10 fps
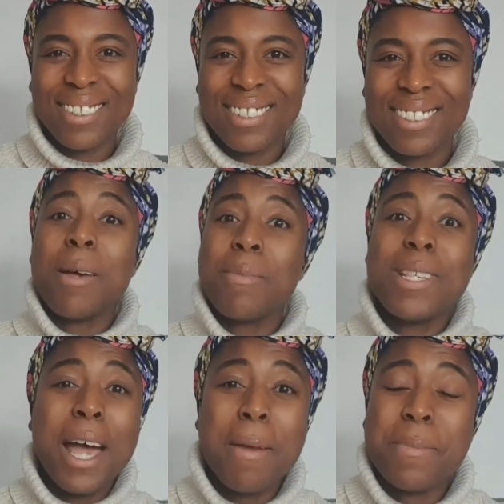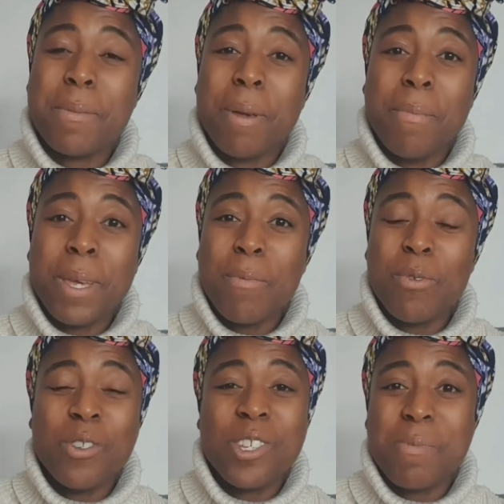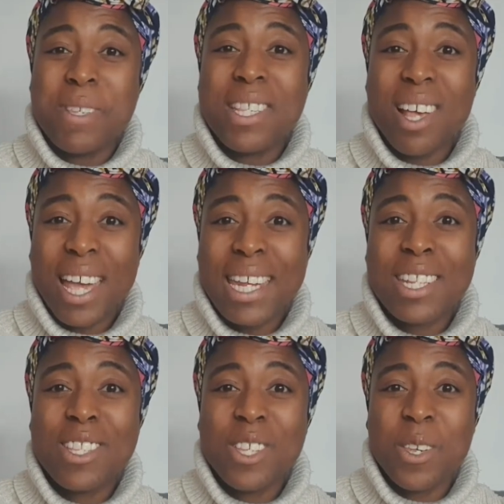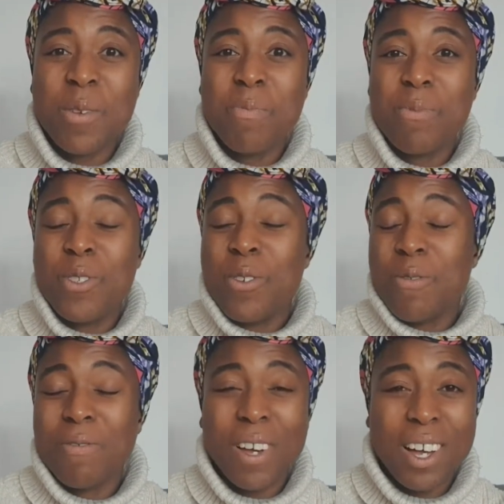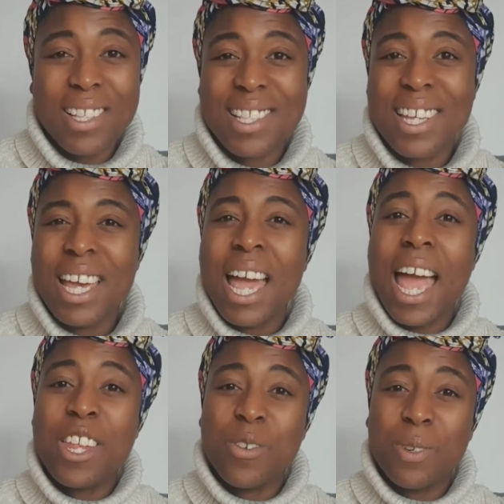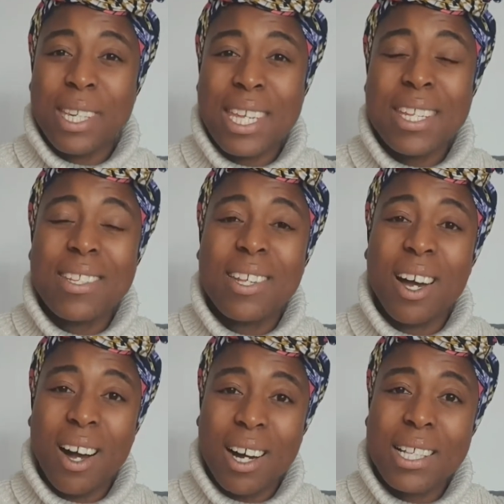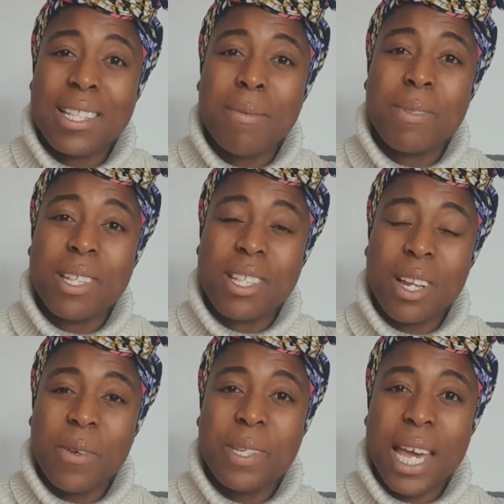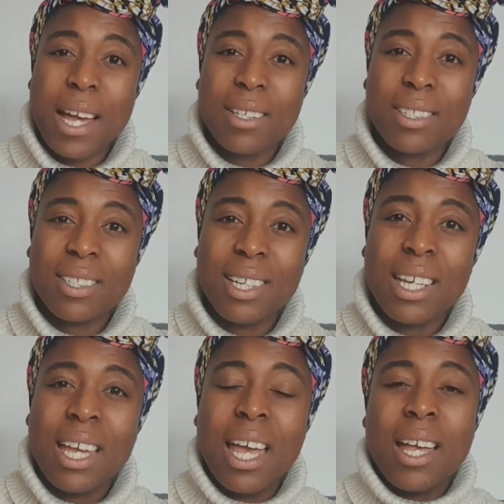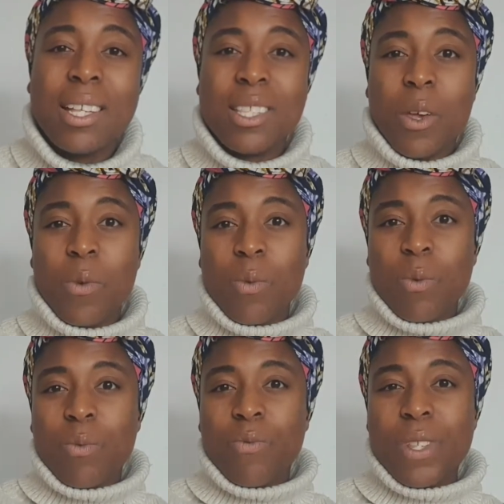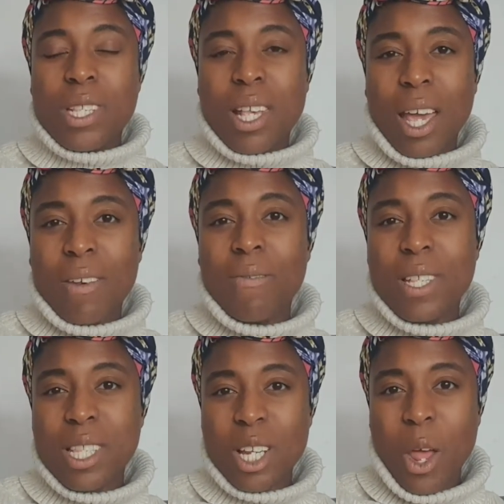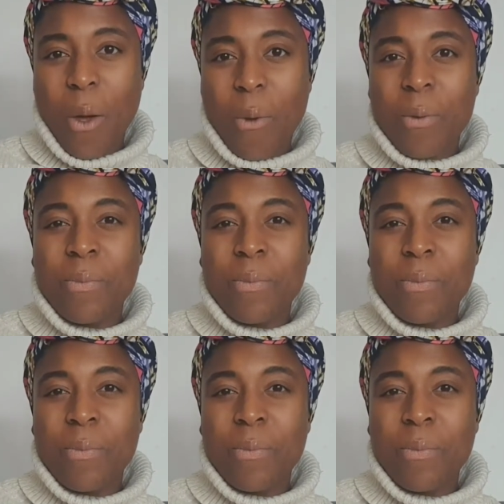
Sometimes people will just be signing to you too fast, and you'll need to ask them to slow down. So the sign for slow.